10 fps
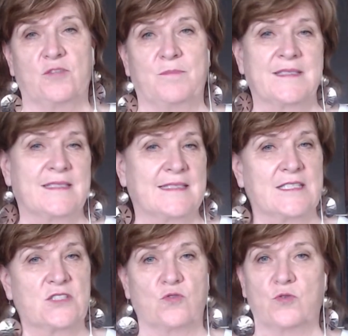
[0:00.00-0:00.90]

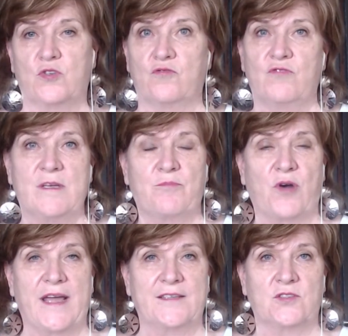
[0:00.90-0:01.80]
businesses or you're
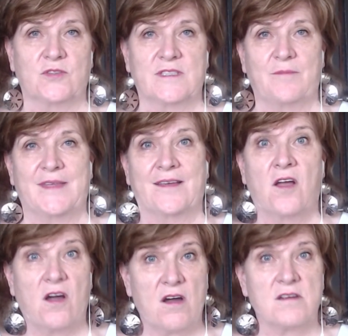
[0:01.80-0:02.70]
rebranded or something,
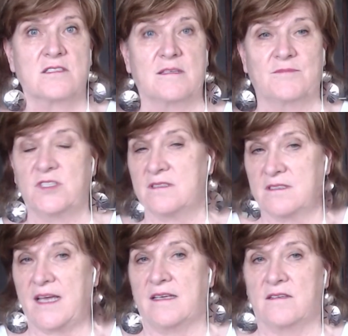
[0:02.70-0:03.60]
ask them,
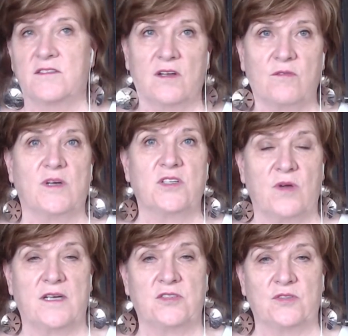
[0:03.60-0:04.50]
just, hey, what
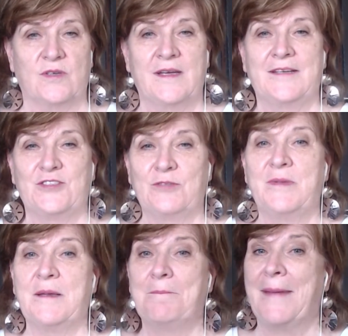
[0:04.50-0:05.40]
do I do? You'll
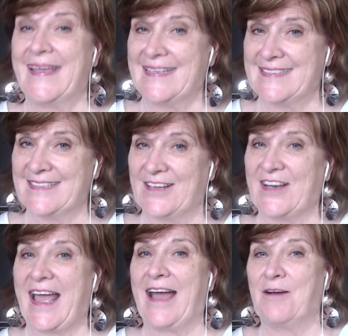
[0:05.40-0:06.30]
be amazed
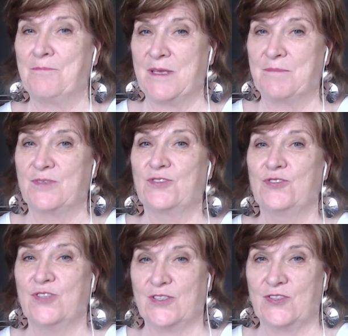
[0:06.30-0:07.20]
at how people
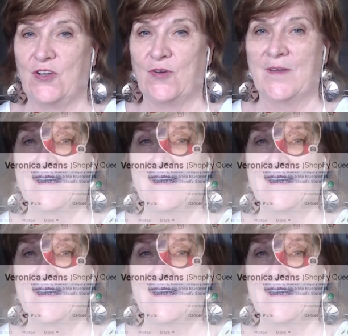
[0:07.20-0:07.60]
do not know,